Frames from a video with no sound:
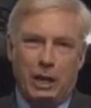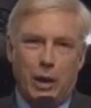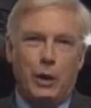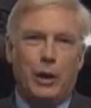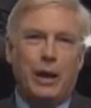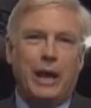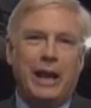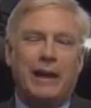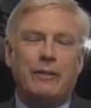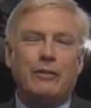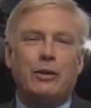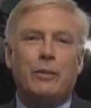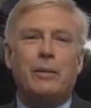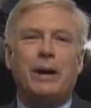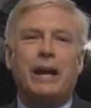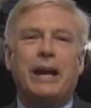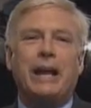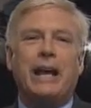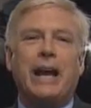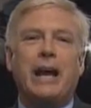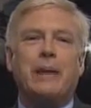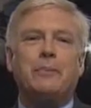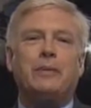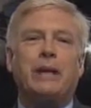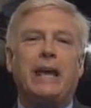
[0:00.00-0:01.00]
Hello again,
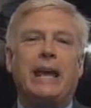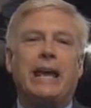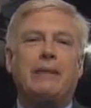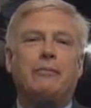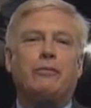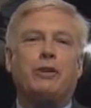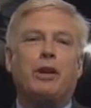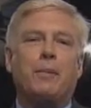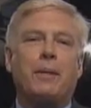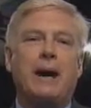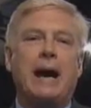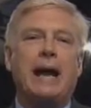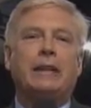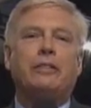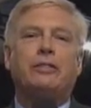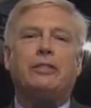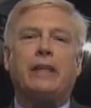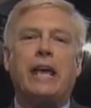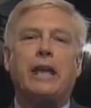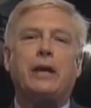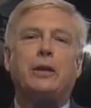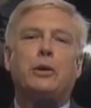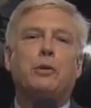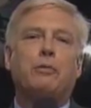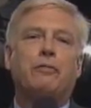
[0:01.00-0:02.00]
everybody. I'm Dave
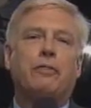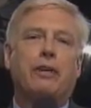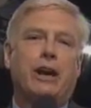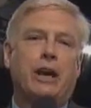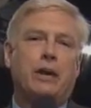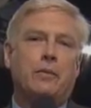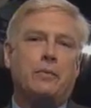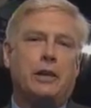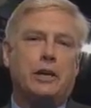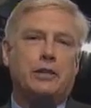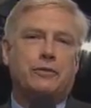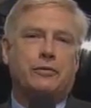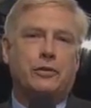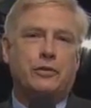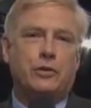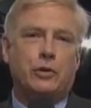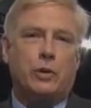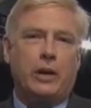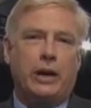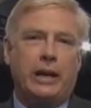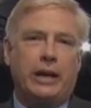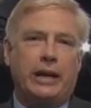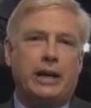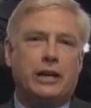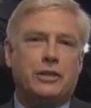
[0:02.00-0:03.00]
Lamont. Thank you very much
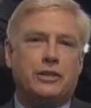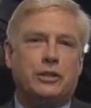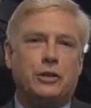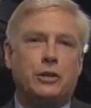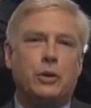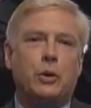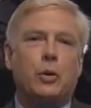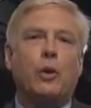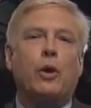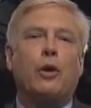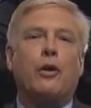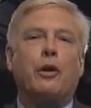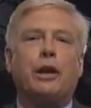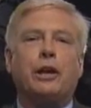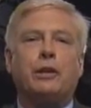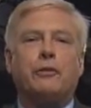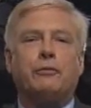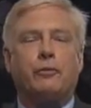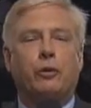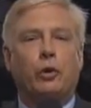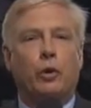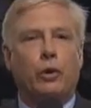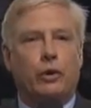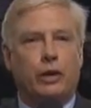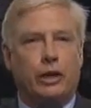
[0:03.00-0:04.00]
for joining us, and you
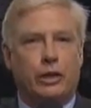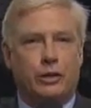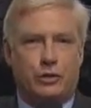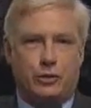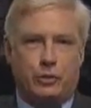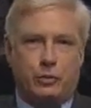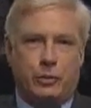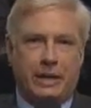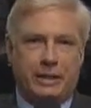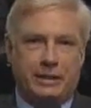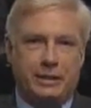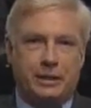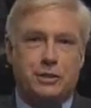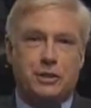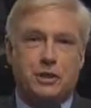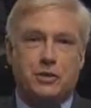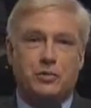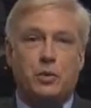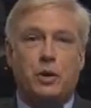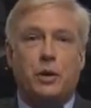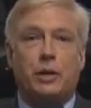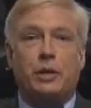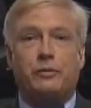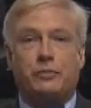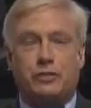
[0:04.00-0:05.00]
are in for a treat.
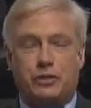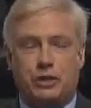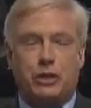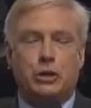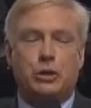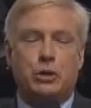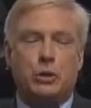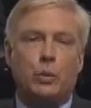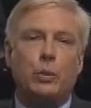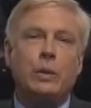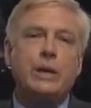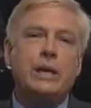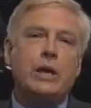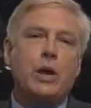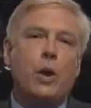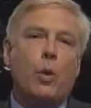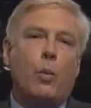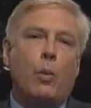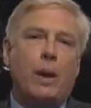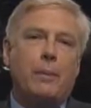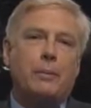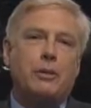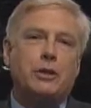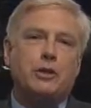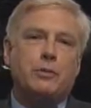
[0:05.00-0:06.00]
This is one of two
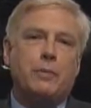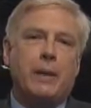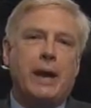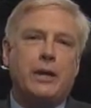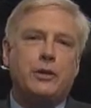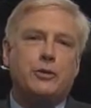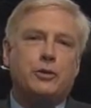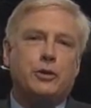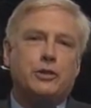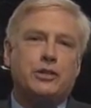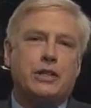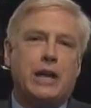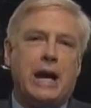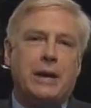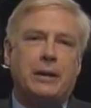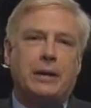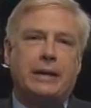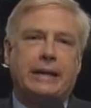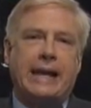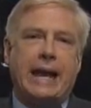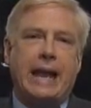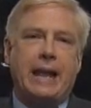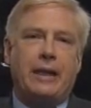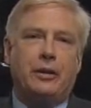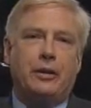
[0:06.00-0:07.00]
women's majors
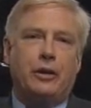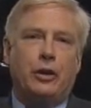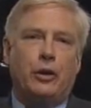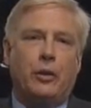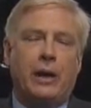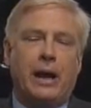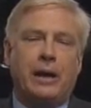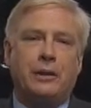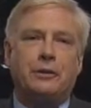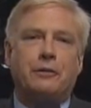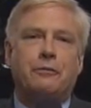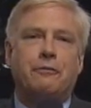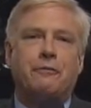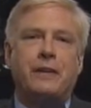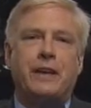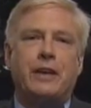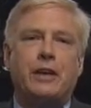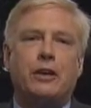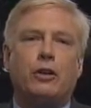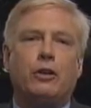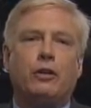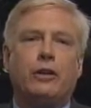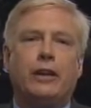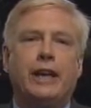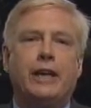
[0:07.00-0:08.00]
on the calendar, and the
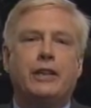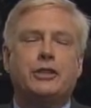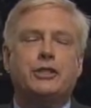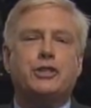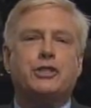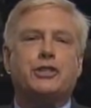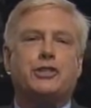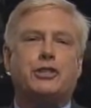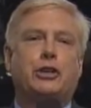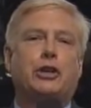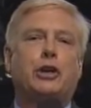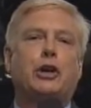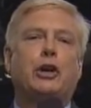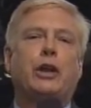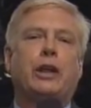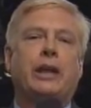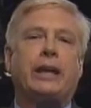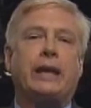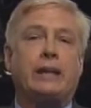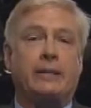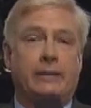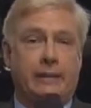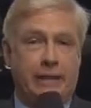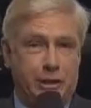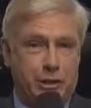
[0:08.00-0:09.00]
field is
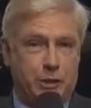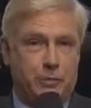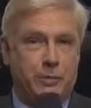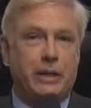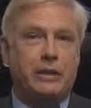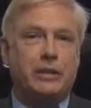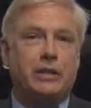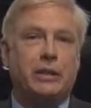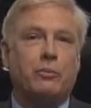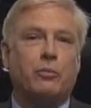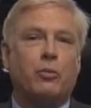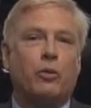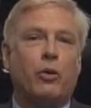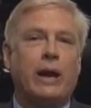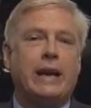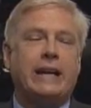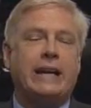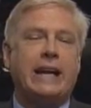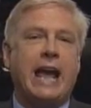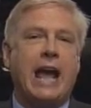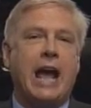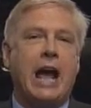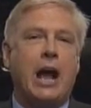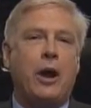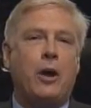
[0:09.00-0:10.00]
Sterling. Let's meet them
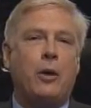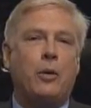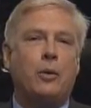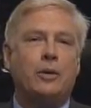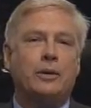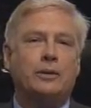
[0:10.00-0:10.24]
right now.